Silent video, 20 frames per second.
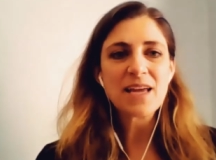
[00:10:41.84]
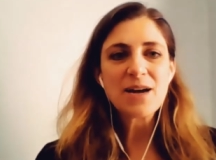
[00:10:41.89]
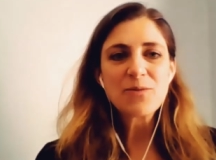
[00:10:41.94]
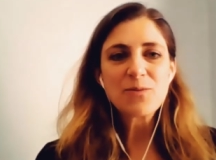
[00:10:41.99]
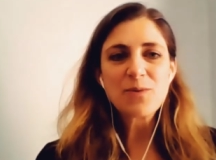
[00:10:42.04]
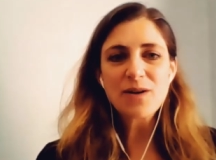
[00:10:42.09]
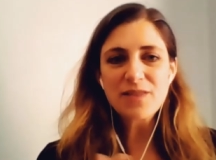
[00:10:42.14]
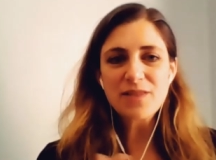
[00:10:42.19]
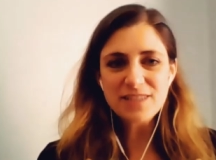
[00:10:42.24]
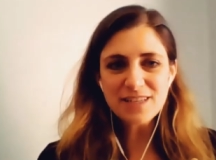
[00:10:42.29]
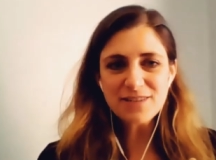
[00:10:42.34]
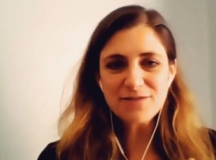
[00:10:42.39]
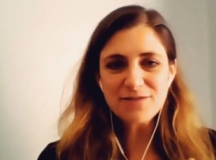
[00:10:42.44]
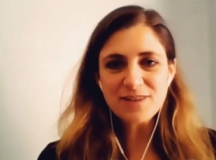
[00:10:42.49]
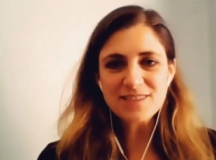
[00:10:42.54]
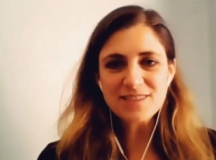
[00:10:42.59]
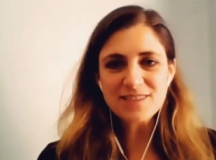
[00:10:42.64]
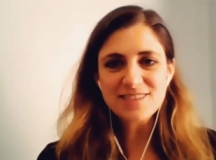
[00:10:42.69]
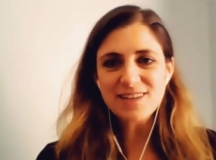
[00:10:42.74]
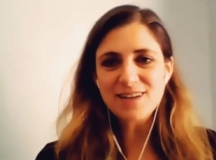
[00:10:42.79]
where the
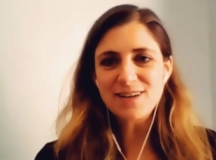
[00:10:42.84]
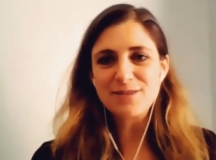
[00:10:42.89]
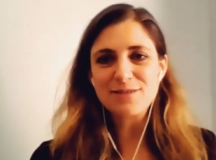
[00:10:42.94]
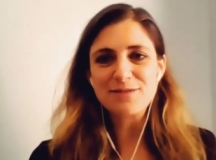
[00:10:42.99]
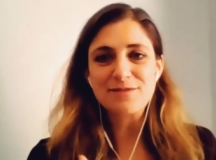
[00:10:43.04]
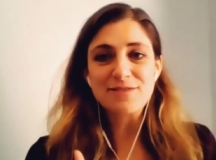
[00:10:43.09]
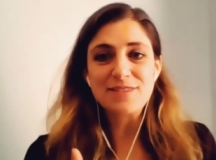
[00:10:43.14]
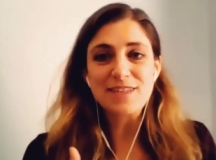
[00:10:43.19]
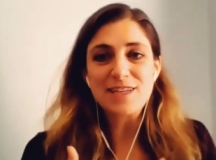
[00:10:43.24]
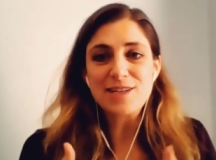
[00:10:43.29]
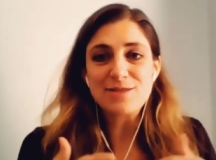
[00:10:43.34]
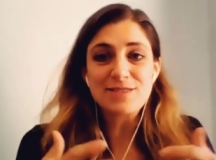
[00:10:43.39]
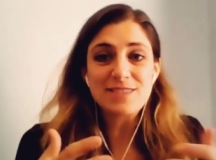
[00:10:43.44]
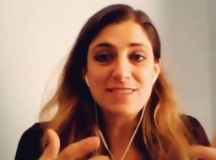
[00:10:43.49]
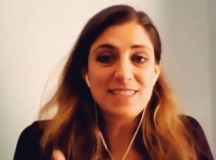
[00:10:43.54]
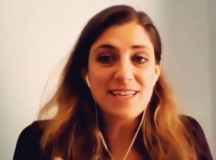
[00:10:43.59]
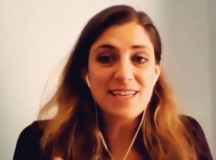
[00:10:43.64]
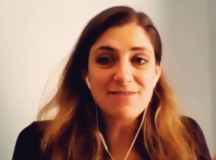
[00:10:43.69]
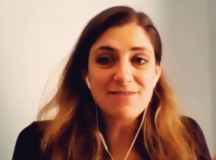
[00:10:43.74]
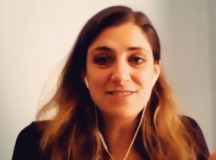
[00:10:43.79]
difference of, you know,
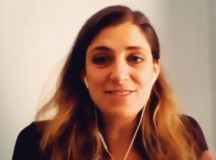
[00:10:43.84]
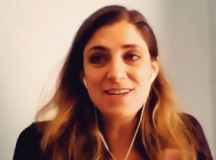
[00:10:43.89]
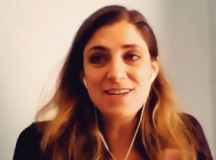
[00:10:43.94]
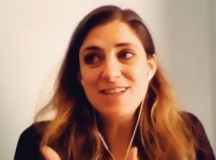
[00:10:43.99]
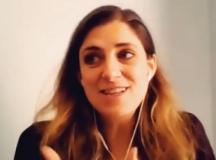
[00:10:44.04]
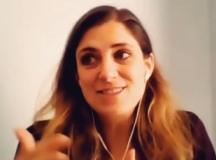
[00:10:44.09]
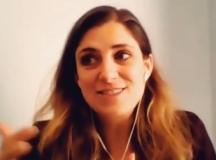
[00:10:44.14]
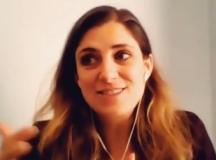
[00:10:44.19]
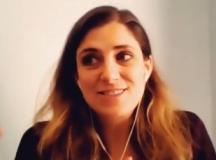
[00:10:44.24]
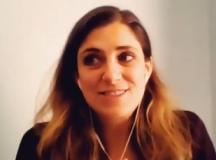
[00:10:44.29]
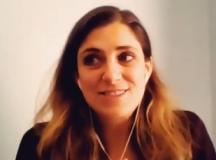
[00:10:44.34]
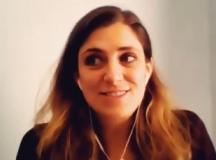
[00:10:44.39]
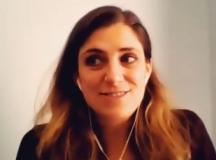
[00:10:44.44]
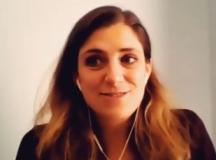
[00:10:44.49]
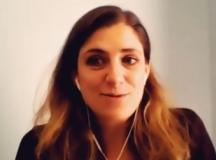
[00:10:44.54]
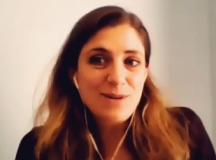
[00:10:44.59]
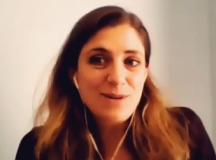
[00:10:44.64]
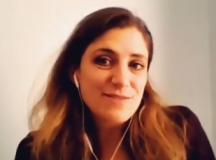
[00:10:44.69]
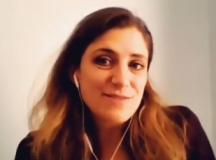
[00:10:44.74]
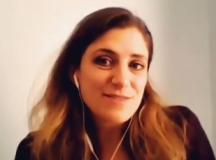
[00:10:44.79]
$7,
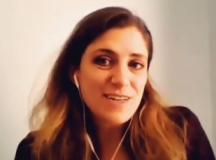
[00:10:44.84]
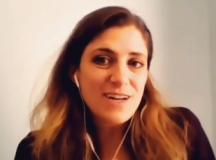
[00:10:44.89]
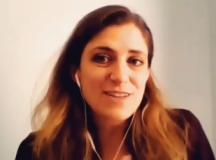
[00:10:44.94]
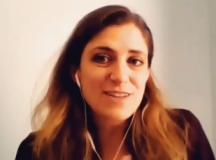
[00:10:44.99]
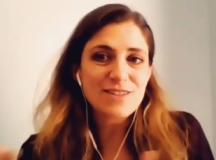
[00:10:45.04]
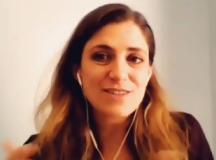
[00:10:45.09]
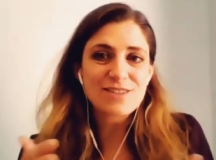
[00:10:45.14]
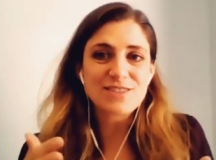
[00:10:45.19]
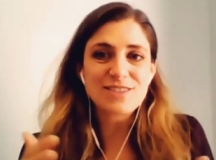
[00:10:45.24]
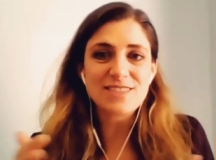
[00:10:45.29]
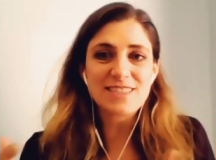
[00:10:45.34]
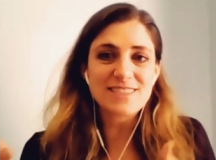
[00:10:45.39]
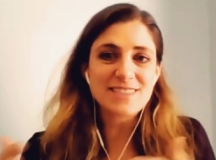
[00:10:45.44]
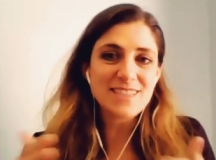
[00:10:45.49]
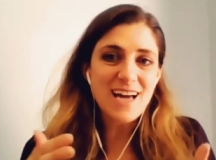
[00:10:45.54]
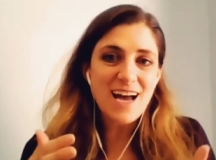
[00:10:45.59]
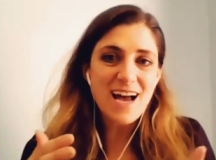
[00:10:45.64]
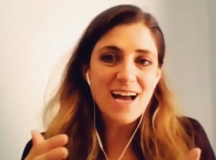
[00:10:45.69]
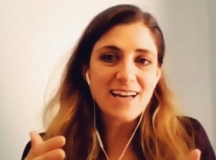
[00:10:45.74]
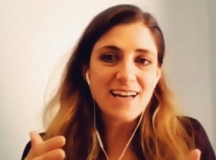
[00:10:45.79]
$12 is
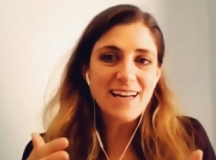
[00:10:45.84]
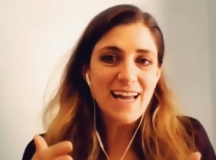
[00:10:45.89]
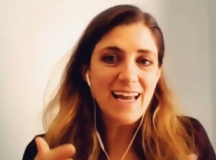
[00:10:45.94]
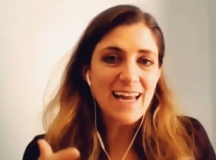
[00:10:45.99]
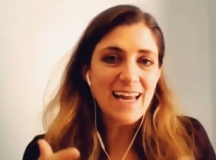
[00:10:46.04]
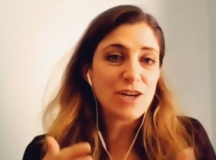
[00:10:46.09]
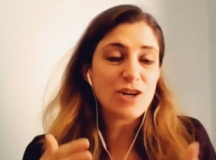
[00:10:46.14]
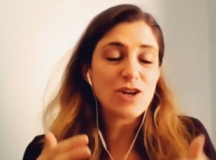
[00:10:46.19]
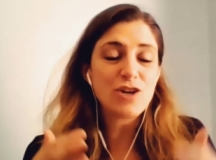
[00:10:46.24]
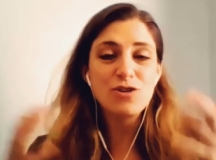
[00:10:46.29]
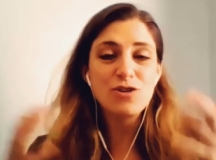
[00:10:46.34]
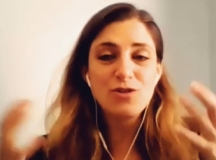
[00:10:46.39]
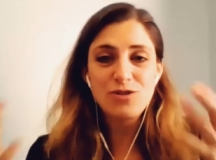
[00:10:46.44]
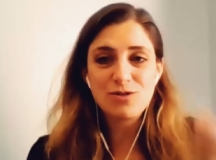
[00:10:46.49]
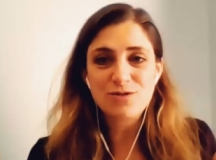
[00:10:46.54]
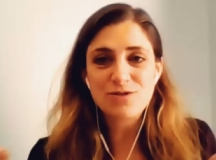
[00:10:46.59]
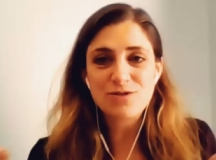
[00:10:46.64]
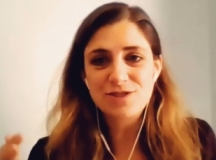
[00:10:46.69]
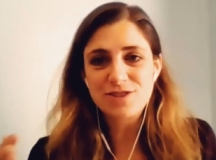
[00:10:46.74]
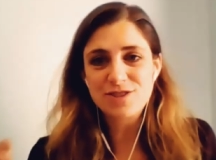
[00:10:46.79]
not a
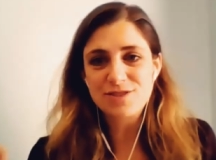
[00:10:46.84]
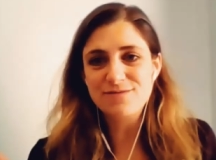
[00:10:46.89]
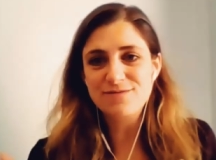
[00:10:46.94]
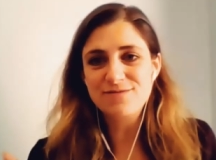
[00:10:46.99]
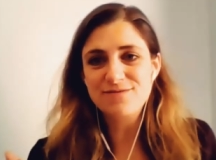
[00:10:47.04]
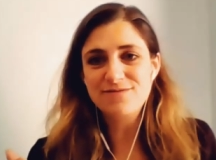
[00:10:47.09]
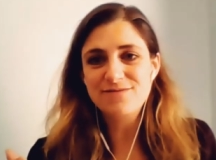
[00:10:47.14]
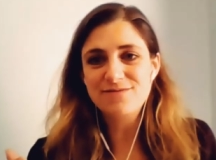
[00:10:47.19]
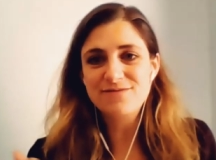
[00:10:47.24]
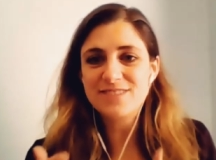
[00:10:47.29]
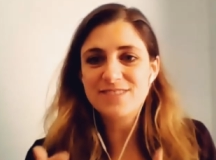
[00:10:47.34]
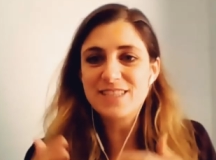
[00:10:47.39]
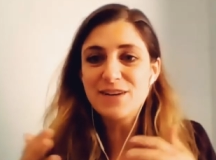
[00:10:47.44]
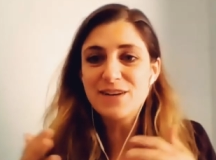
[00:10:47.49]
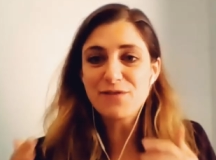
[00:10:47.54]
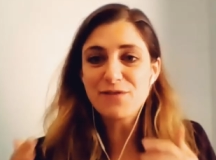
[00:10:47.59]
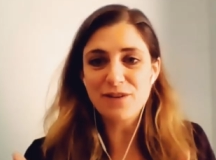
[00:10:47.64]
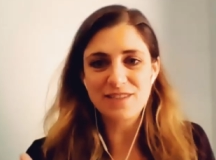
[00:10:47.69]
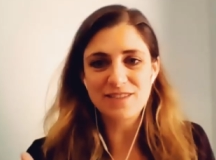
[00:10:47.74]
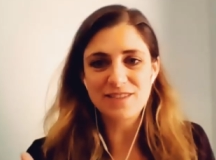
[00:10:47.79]
huge
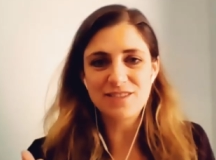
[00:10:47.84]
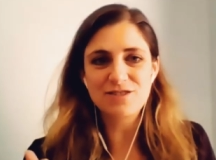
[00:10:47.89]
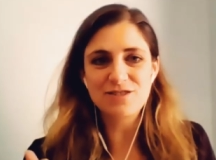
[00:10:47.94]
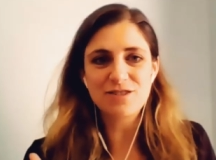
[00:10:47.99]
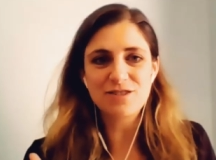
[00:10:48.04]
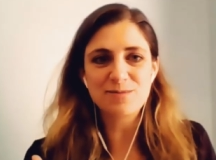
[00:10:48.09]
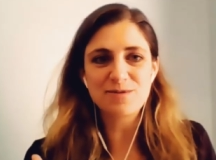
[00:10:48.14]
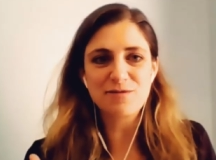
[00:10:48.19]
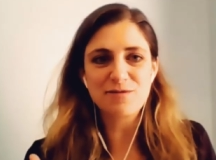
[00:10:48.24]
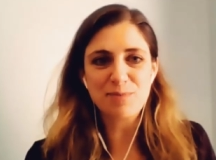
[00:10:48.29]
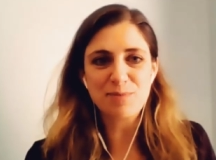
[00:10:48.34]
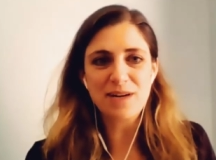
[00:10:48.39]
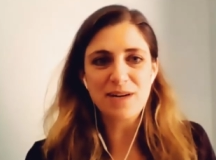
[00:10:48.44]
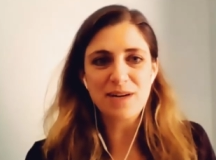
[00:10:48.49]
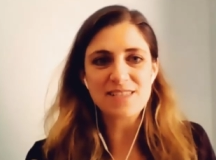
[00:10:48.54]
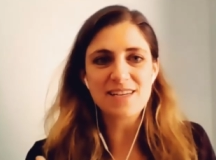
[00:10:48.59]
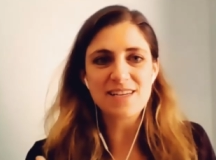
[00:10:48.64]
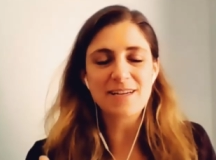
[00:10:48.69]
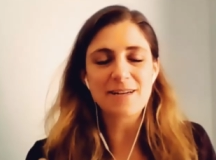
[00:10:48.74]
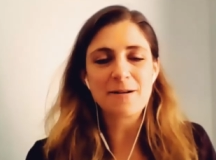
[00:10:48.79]
difference in terms of
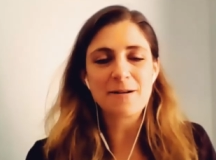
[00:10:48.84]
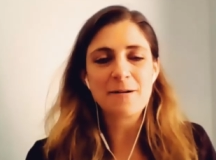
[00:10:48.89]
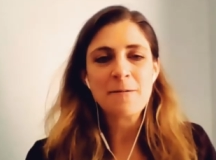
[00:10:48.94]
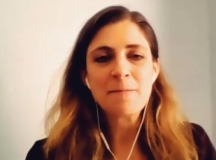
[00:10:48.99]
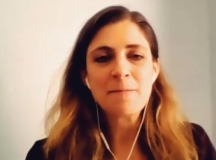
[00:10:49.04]
pricing.